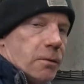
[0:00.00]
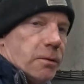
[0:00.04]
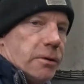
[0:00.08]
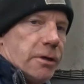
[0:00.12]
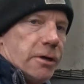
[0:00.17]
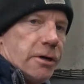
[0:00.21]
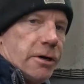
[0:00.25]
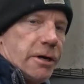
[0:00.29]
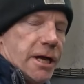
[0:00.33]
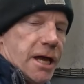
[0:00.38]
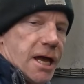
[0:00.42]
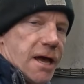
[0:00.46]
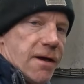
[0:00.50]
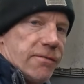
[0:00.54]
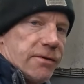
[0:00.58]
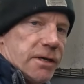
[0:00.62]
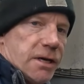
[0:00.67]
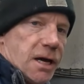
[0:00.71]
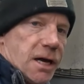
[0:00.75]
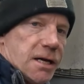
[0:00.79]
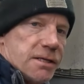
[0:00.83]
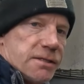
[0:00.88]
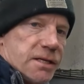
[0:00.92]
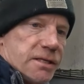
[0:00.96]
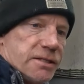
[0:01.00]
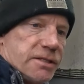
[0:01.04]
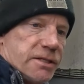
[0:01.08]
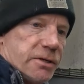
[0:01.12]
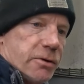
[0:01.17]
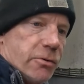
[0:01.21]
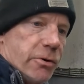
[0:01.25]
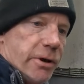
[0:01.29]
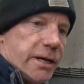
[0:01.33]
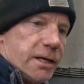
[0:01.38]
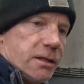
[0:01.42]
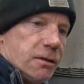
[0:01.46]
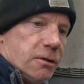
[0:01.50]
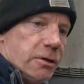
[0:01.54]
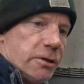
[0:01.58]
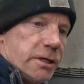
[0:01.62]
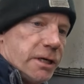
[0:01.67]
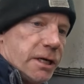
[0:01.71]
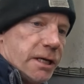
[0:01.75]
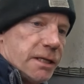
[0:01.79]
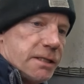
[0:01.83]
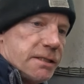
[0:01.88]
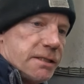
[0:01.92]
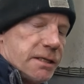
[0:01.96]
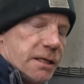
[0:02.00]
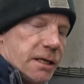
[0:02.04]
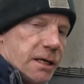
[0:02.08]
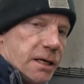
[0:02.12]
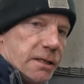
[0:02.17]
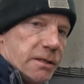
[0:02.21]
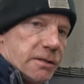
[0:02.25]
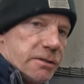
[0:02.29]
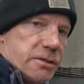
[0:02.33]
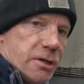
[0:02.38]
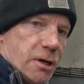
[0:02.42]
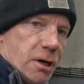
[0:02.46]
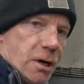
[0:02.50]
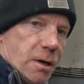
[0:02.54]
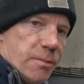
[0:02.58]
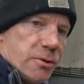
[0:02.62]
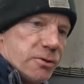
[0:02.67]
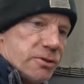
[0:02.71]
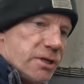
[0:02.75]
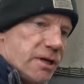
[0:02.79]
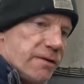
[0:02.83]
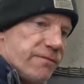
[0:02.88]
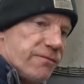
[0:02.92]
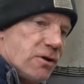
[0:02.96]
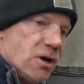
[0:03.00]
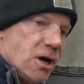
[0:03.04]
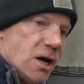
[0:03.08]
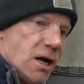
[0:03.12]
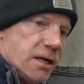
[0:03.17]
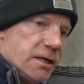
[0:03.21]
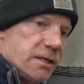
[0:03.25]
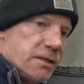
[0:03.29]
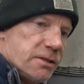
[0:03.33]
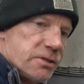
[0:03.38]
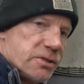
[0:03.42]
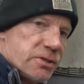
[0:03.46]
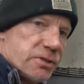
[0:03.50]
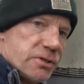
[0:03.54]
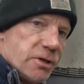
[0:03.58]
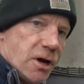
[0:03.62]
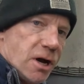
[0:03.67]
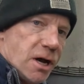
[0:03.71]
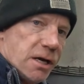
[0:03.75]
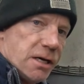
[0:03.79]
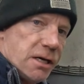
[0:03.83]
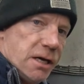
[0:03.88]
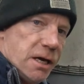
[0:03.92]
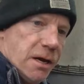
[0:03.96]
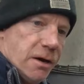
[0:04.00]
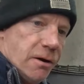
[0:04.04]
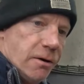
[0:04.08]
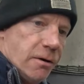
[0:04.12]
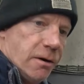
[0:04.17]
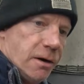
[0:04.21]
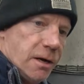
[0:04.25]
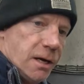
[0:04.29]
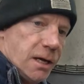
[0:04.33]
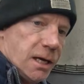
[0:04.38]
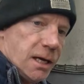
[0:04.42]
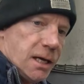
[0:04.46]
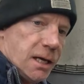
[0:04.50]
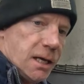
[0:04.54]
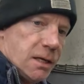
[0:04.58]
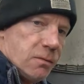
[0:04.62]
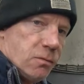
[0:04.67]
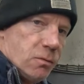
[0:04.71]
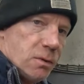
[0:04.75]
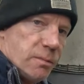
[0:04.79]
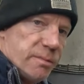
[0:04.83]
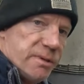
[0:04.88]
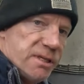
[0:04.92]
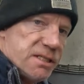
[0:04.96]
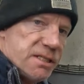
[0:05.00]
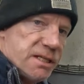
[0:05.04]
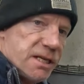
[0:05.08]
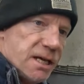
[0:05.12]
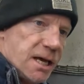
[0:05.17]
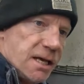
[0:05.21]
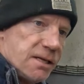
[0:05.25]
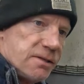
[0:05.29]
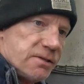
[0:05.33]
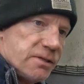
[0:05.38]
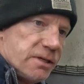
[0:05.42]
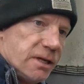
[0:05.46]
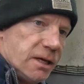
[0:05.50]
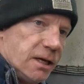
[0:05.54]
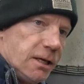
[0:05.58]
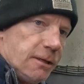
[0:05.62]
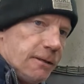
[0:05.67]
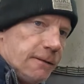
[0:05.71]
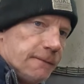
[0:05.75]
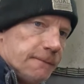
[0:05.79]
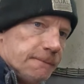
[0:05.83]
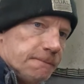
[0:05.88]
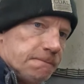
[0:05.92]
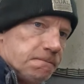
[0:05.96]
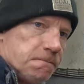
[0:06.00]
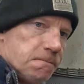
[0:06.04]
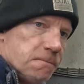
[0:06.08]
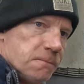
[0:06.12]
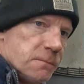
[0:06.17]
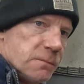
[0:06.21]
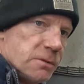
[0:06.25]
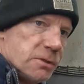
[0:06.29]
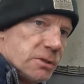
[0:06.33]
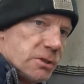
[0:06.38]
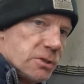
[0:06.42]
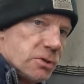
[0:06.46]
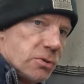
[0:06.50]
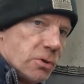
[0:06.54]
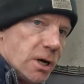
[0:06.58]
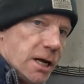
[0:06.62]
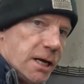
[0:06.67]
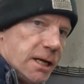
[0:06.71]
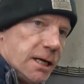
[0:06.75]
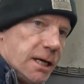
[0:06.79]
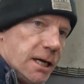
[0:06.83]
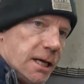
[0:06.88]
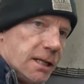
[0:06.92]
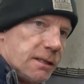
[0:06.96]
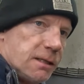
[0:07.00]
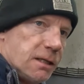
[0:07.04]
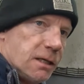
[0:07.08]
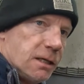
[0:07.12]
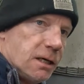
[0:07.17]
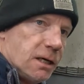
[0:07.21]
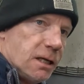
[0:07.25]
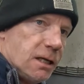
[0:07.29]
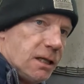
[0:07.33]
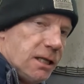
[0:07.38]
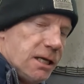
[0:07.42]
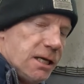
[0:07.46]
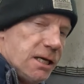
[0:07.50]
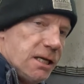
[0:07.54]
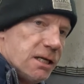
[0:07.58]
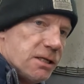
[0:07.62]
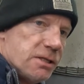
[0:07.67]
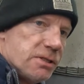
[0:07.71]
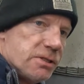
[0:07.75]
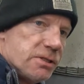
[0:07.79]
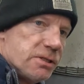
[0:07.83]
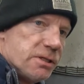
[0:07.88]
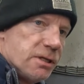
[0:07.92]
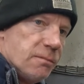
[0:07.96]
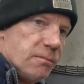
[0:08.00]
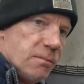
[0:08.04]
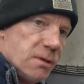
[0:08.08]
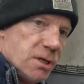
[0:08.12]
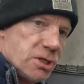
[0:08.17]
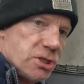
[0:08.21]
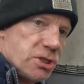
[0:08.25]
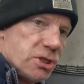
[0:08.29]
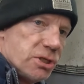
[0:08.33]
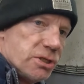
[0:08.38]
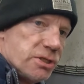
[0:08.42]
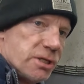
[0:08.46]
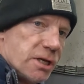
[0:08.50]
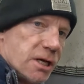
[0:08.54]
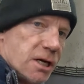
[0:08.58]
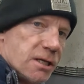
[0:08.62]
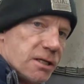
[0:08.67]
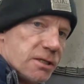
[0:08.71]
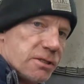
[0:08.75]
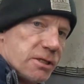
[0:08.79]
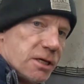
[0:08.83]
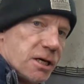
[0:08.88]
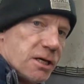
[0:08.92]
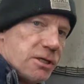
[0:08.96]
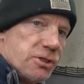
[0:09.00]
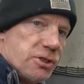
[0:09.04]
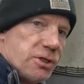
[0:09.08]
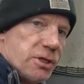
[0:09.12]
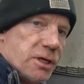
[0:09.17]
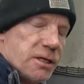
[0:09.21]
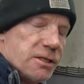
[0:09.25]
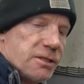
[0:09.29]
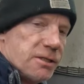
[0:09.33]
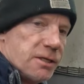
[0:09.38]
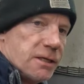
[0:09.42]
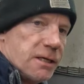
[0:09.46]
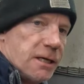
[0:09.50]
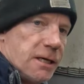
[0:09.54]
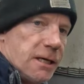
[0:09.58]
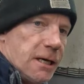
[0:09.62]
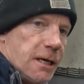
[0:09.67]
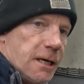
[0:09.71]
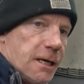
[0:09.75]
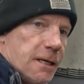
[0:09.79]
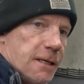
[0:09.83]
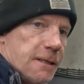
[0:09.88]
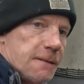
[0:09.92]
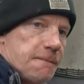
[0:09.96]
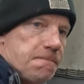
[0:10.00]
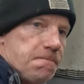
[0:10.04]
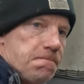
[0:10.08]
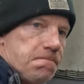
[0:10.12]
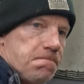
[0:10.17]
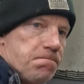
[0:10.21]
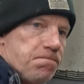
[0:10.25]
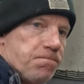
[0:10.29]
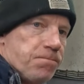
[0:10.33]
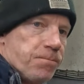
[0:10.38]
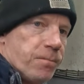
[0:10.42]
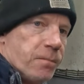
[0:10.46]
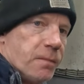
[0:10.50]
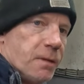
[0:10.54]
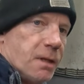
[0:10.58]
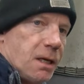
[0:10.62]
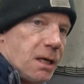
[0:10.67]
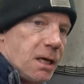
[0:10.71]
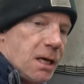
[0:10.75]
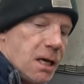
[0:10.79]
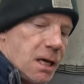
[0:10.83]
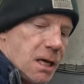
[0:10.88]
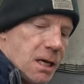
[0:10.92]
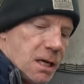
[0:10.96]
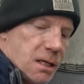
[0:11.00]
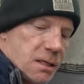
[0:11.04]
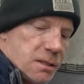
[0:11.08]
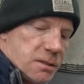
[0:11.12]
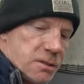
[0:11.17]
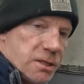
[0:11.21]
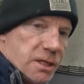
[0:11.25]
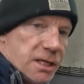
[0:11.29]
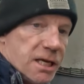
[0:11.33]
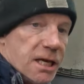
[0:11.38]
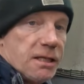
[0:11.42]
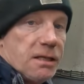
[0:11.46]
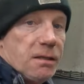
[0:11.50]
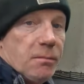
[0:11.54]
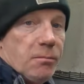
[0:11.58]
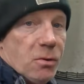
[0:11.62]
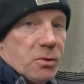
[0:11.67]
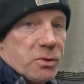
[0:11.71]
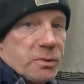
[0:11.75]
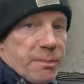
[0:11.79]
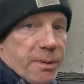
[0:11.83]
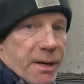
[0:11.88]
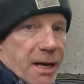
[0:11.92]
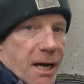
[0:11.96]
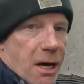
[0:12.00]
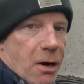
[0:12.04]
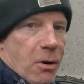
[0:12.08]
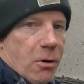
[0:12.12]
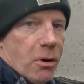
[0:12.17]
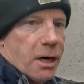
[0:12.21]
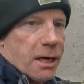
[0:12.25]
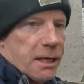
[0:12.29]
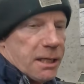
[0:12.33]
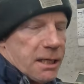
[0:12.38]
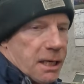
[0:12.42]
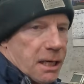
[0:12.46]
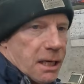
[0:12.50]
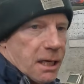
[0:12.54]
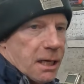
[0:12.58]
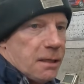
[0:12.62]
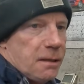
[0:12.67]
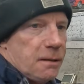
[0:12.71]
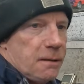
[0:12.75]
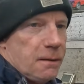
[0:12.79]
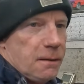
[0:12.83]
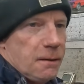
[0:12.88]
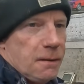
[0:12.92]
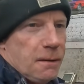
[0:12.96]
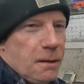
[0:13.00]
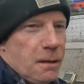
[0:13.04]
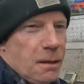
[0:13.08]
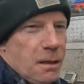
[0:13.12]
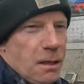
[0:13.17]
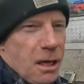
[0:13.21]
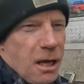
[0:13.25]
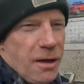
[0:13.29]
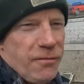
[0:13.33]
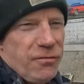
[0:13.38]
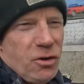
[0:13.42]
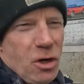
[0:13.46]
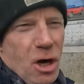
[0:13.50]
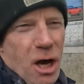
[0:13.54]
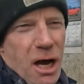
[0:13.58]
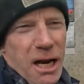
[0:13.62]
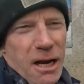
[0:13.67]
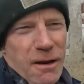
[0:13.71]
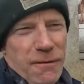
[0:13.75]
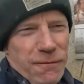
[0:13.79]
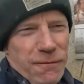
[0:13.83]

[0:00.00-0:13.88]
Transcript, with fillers: Well, there you have it, guys. That's a quick look at uh, the turbos I've got in stock here and we'll be testing to try to get the cleanest emissions out of this engine as I can and to get the most power I can. I've got